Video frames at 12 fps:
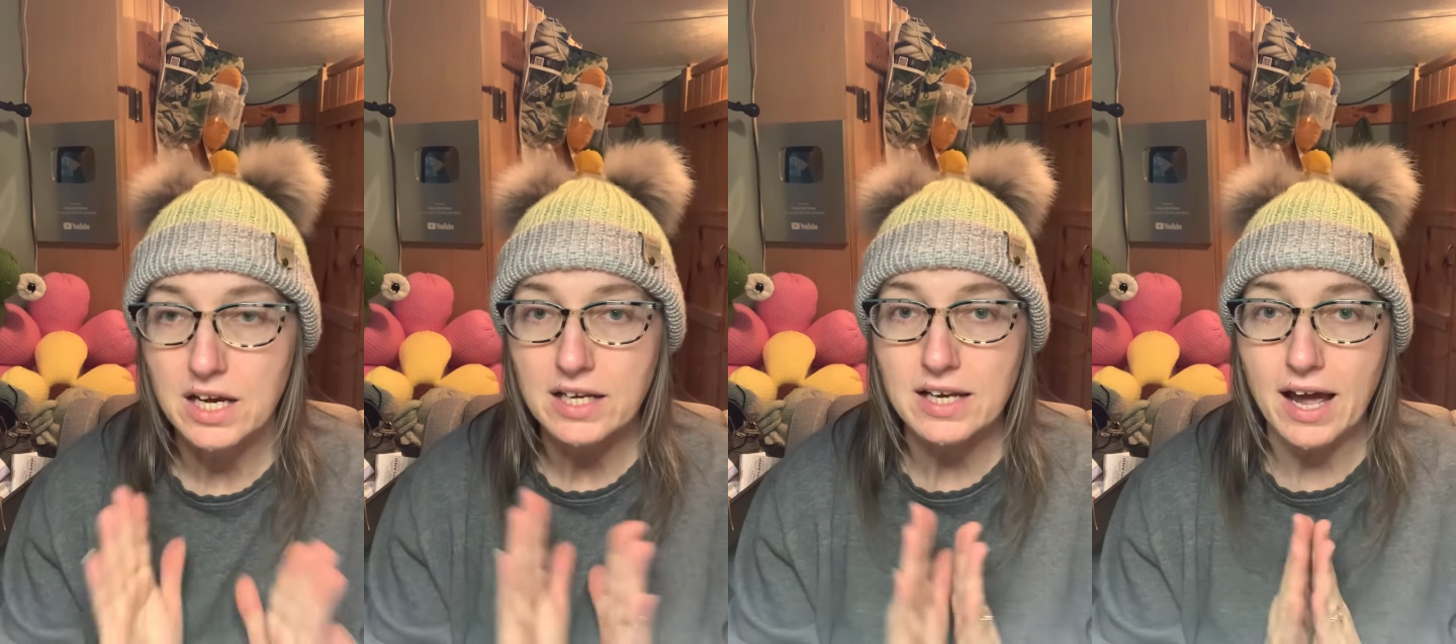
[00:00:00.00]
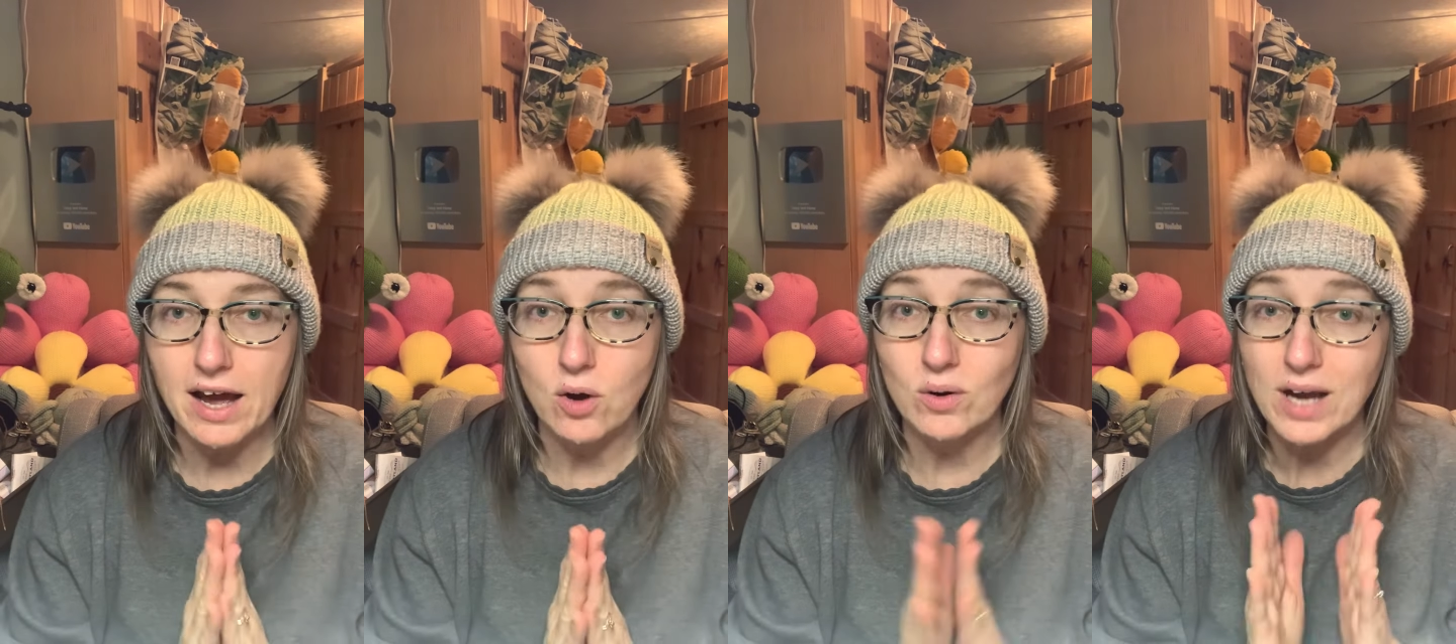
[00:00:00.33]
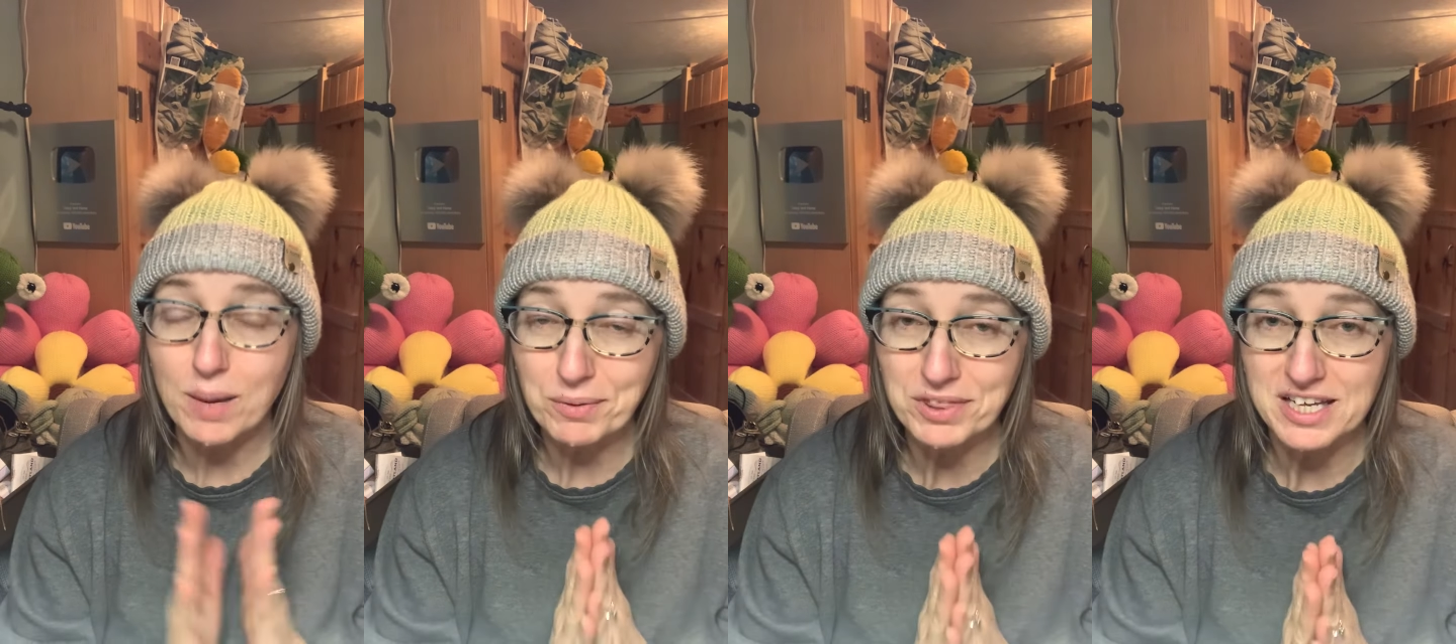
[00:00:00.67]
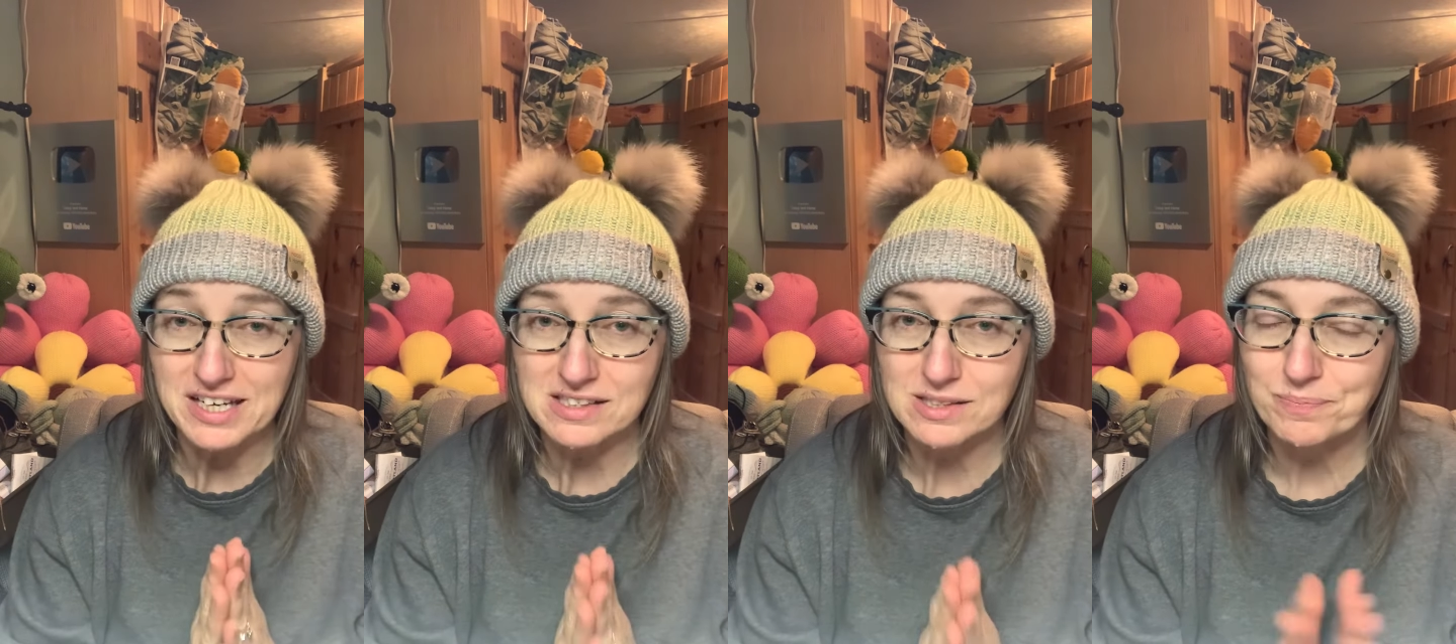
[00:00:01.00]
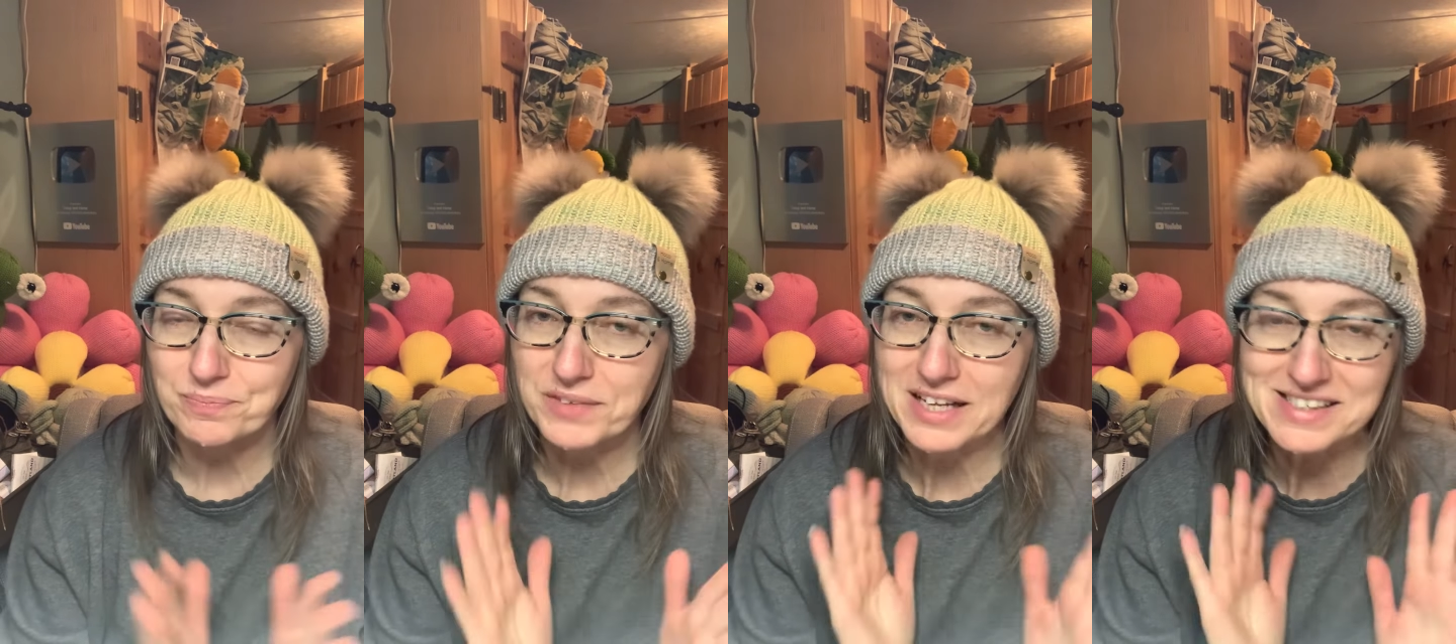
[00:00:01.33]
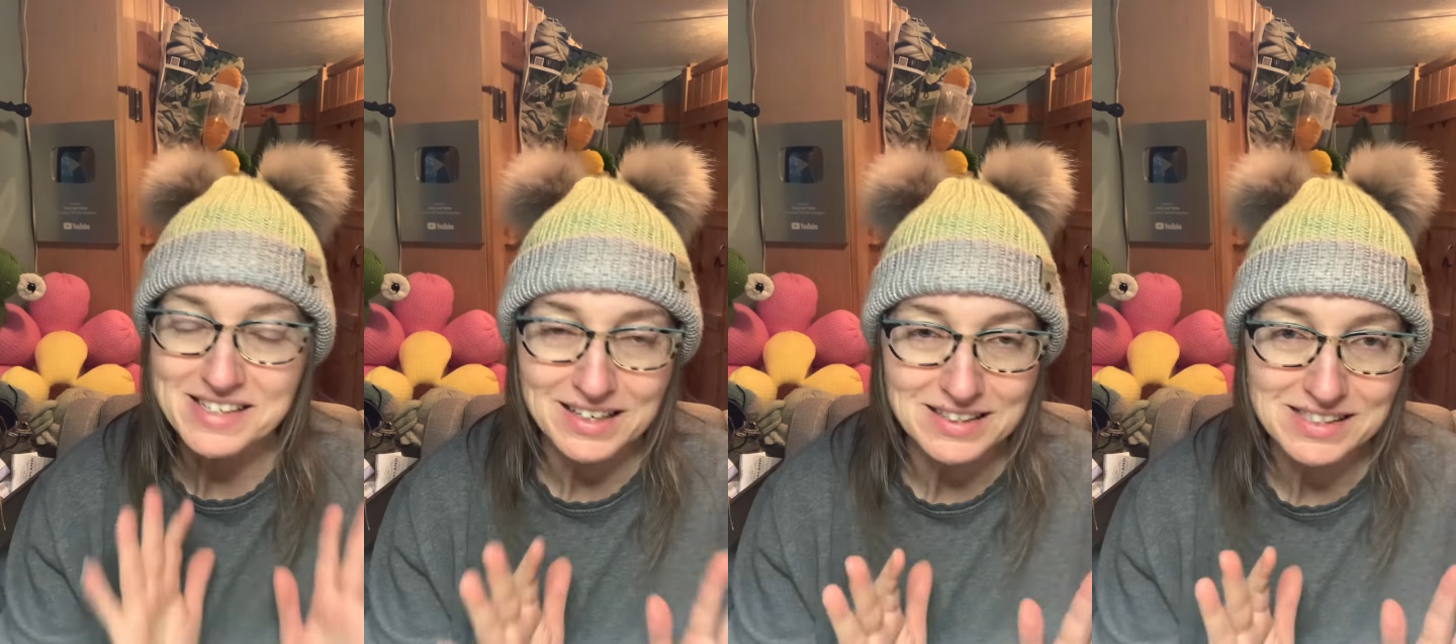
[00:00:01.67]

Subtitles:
Now, a couple things. That's not